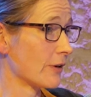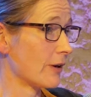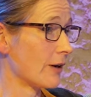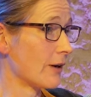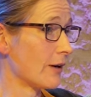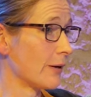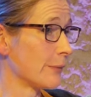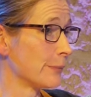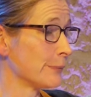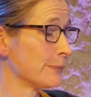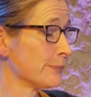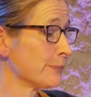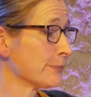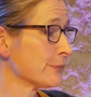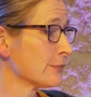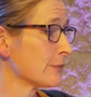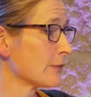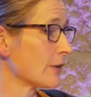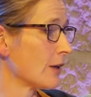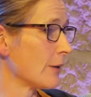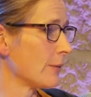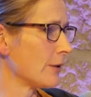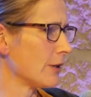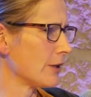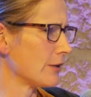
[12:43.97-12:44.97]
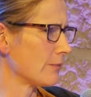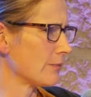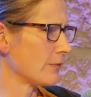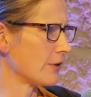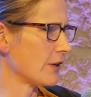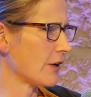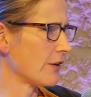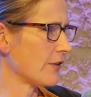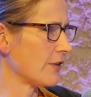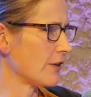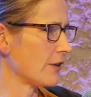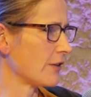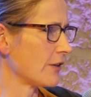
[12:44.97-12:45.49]

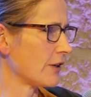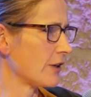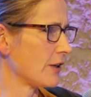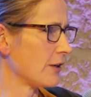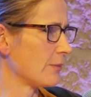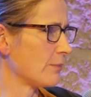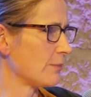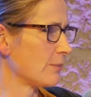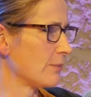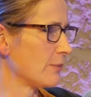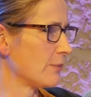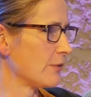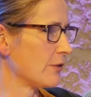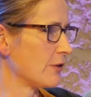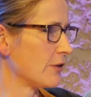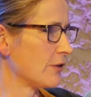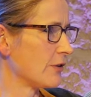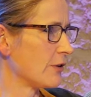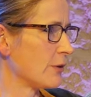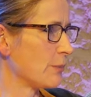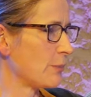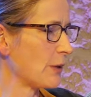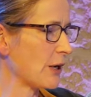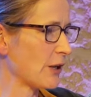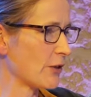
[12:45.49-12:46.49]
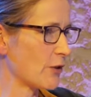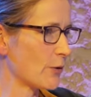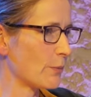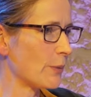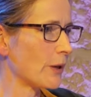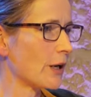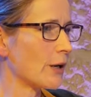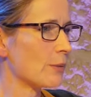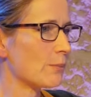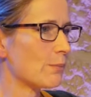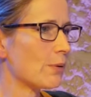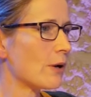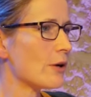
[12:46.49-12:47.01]
I think the
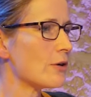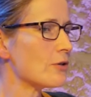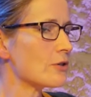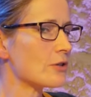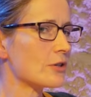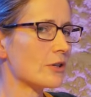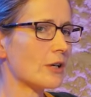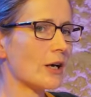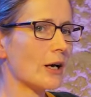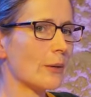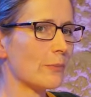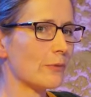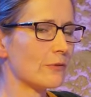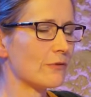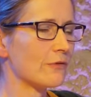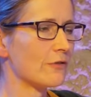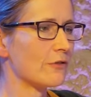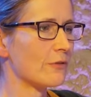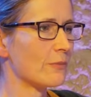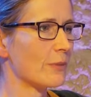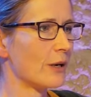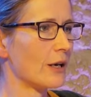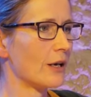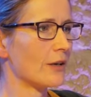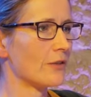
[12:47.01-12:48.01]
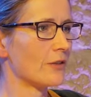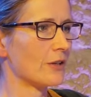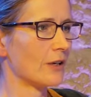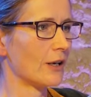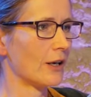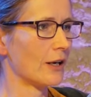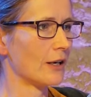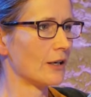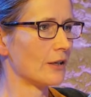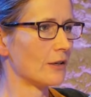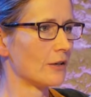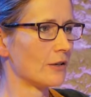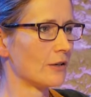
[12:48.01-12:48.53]
big implosion happened for me in
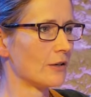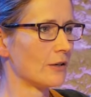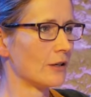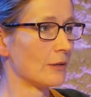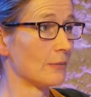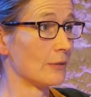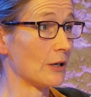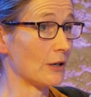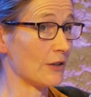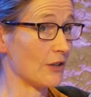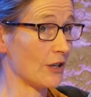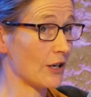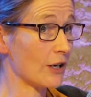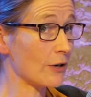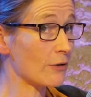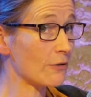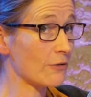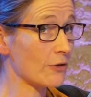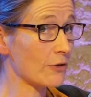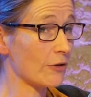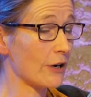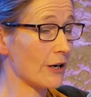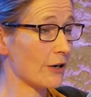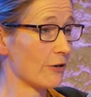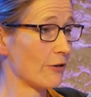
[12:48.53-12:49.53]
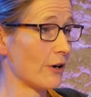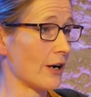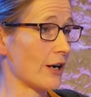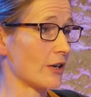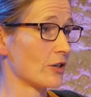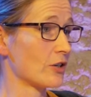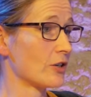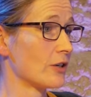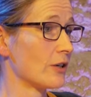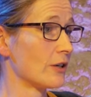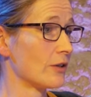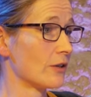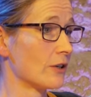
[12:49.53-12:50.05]
the year of the Great
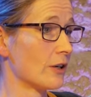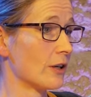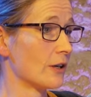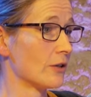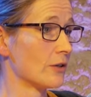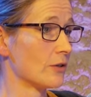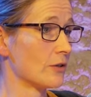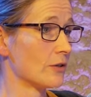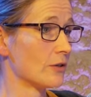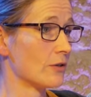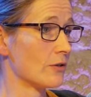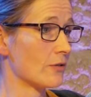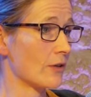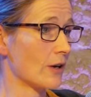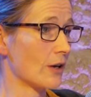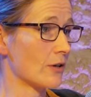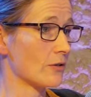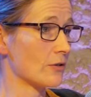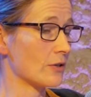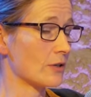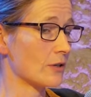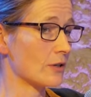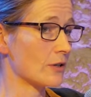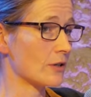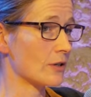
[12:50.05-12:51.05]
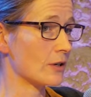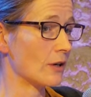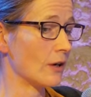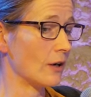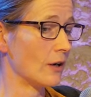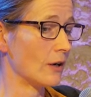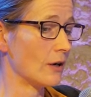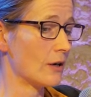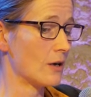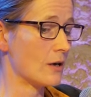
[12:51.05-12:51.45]
Crash in the late 2000s.